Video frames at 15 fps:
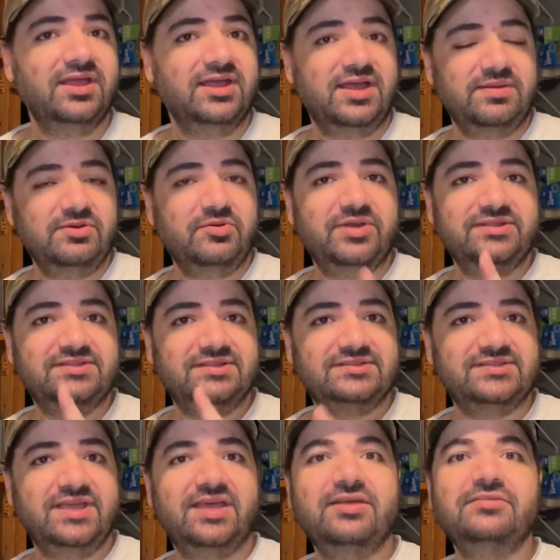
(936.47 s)
going to
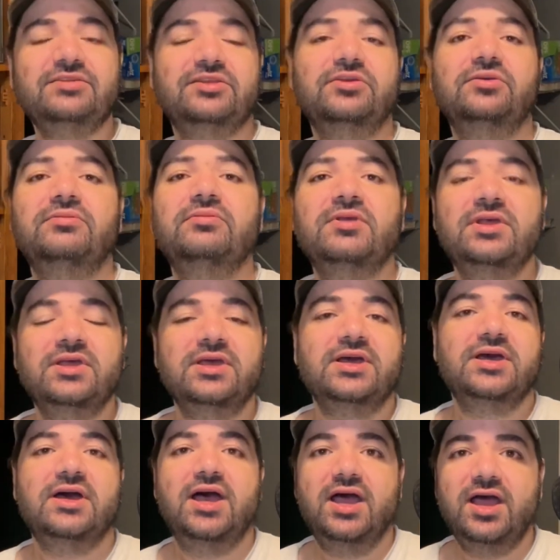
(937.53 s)
tell you
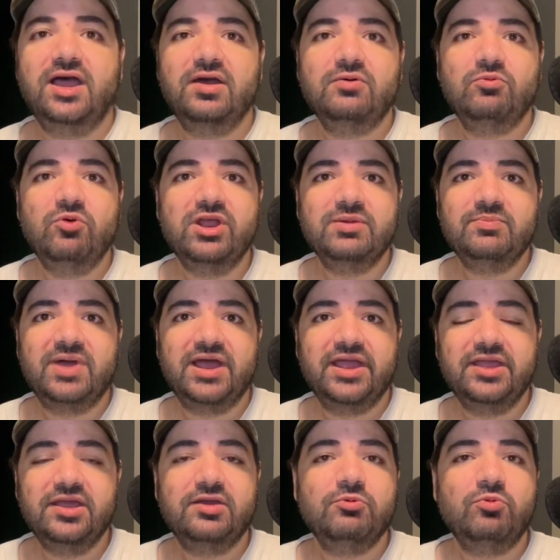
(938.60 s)
what my
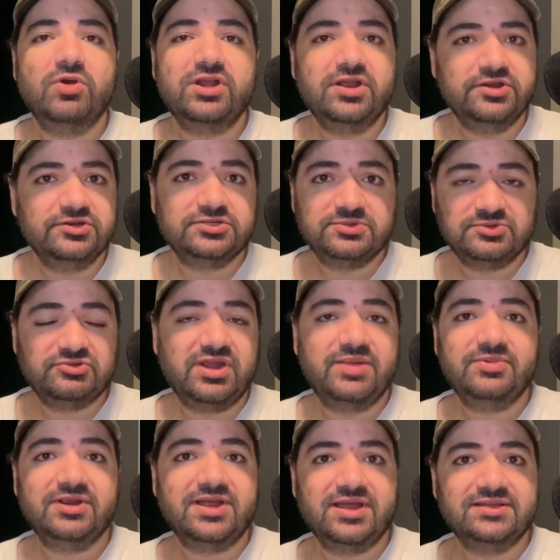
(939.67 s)
100 subscriber
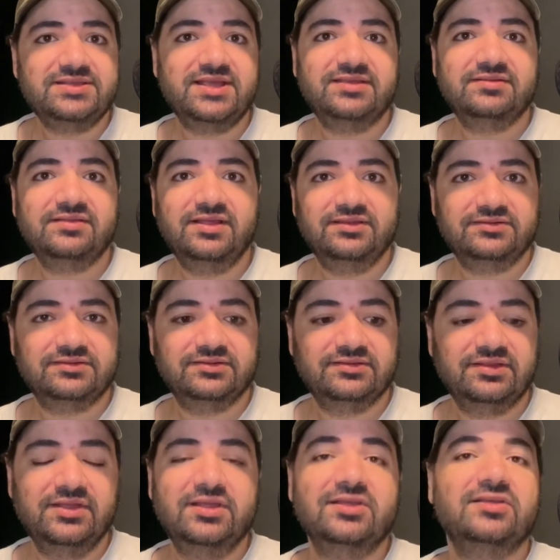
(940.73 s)
contest is.
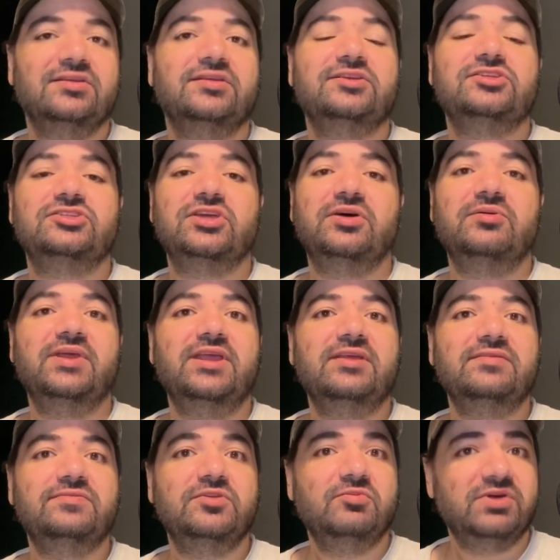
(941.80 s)
So
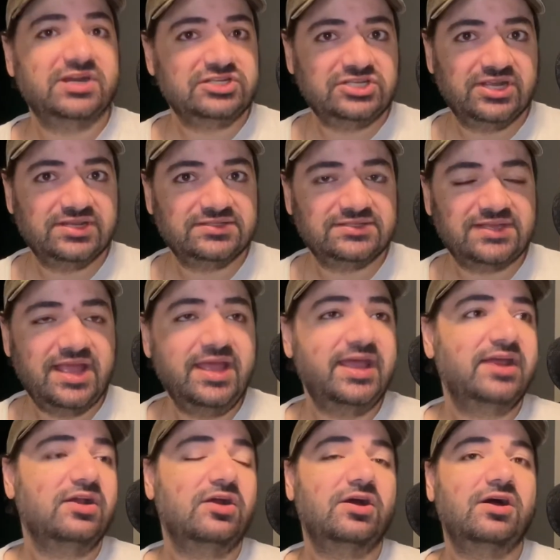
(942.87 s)
if you want a chance at
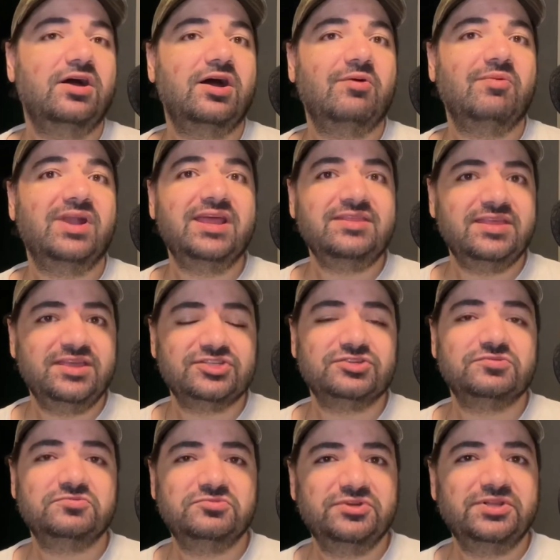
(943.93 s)
what I think is a
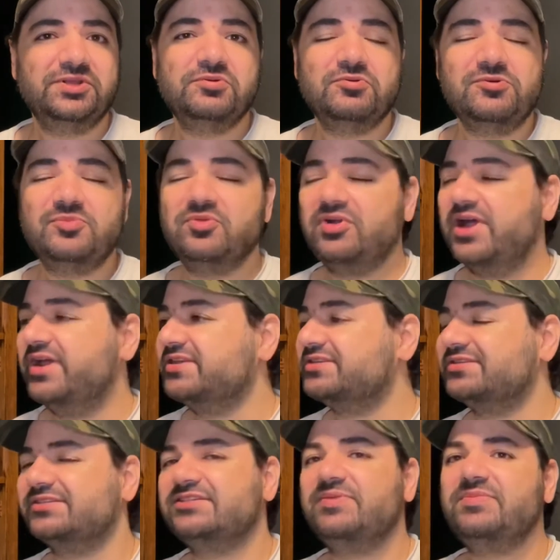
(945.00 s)
really cool prize,
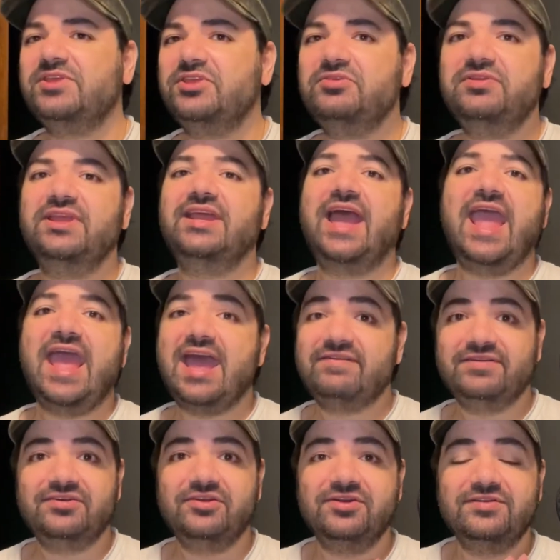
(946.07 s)
something unique, I haven't
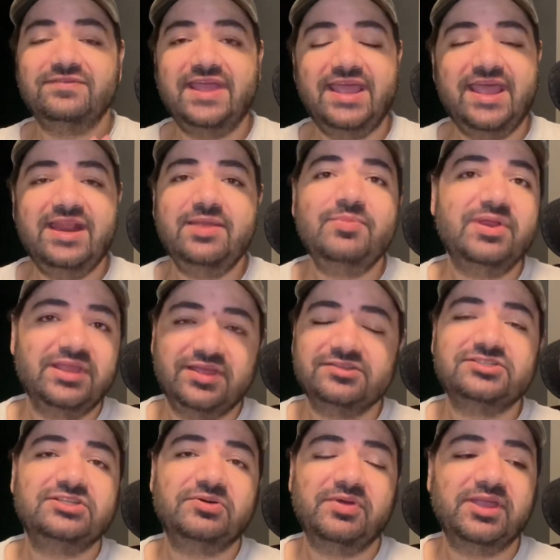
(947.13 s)
heard of anybody else
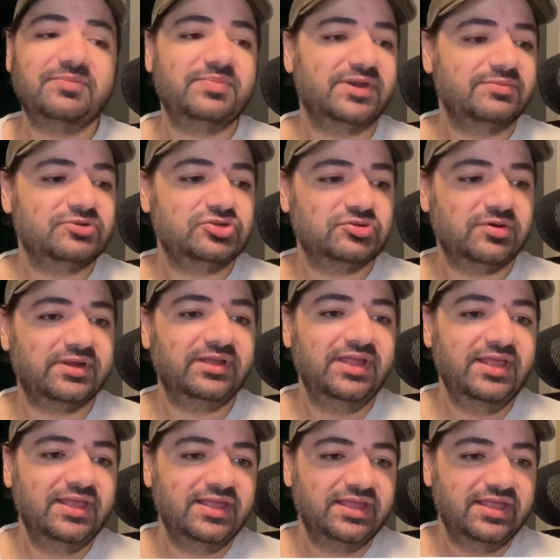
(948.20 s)
doing it, but I'm sure
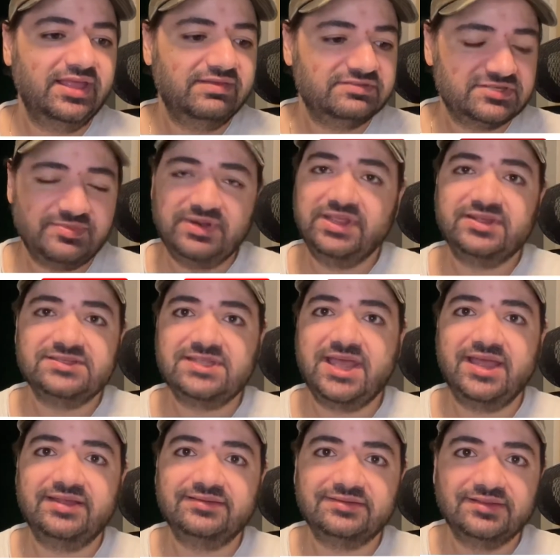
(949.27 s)
if somebody else
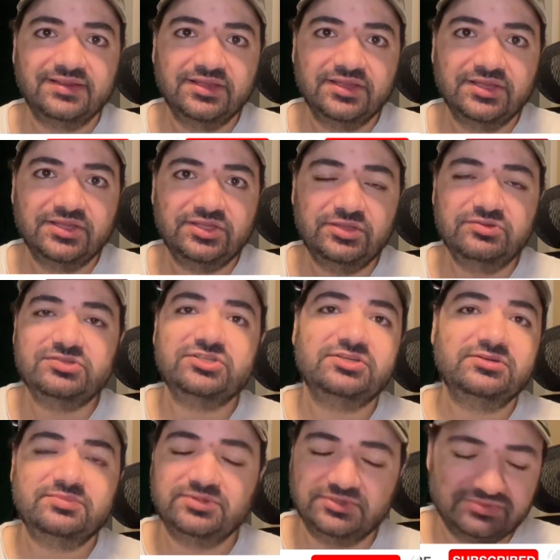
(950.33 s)
has,
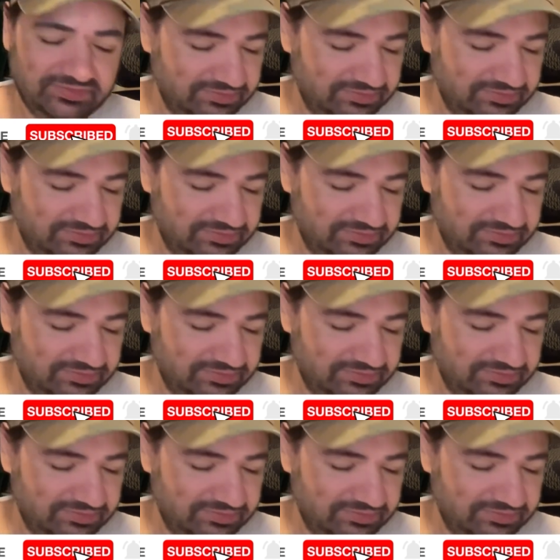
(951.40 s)
YouTube or